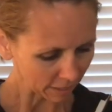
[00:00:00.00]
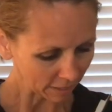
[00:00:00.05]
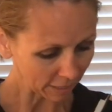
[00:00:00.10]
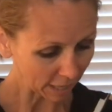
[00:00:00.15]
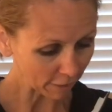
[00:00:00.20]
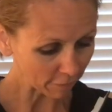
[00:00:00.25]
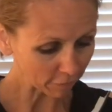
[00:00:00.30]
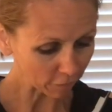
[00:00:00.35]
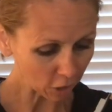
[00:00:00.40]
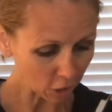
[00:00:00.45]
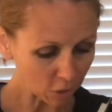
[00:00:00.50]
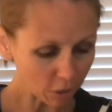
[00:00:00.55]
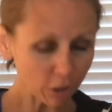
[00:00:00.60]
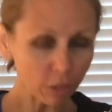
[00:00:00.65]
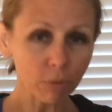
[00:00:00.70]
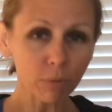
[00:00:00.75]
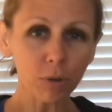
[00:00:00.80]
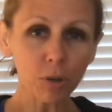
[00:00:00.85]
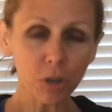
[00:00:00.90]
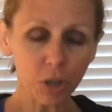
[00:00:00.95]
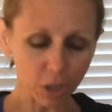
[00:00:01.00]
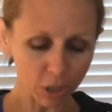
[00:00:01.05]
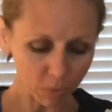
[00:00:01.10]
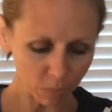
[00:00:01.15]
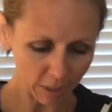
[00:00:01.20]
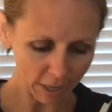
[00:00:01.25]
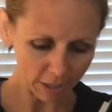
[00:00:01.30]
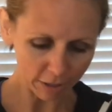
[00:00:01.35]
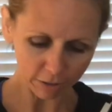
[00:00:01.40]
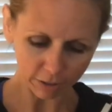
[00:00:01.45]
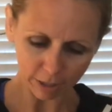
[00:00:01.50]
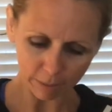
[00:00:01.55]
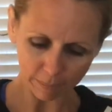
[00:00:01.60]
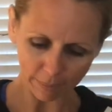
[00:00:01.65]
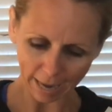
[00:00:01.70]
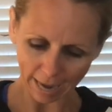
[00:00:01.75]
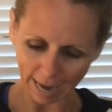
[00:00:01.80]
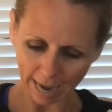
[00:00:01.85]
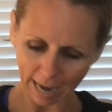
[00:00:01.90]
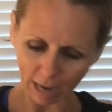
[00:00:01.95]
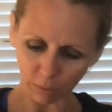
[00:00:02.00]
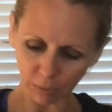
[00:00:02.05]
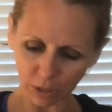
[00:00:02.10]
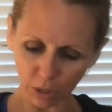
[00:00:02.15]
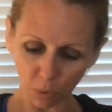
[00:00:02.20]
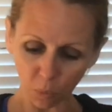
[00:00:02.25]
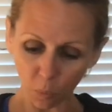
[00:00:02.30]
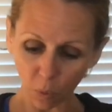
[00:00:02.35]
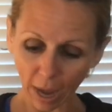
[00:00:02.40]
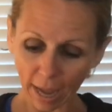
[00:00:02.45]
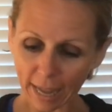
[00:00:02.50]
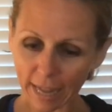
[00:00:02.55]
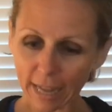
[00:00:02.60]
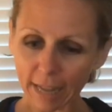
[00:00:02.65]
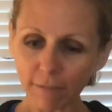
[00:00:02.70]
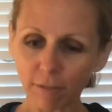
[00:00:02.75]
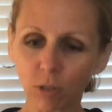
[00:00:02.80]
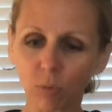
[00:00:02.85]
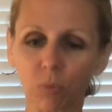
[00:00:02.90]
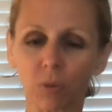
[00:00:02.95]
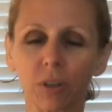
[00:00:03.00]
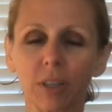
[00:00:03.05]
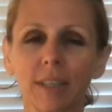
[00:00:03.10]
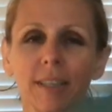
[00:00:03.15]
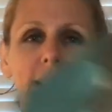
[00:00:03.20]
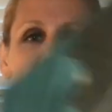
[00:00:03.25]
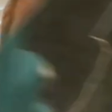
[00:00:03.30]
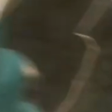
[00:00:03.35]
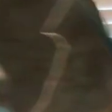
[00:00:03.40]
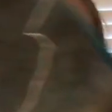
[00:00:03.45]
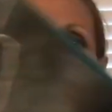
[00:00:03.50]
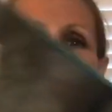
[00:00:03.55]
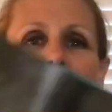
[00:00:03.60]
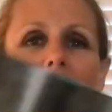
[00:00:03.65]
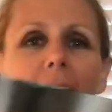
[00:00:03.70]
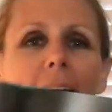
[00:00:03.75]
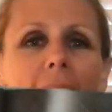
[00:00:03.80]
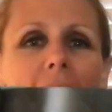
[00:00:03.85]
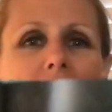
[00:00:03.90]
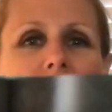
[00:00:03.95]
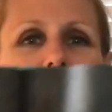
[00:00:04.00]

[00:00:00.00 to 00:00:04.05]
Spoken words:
They floated through good weather and bad when the waves were as high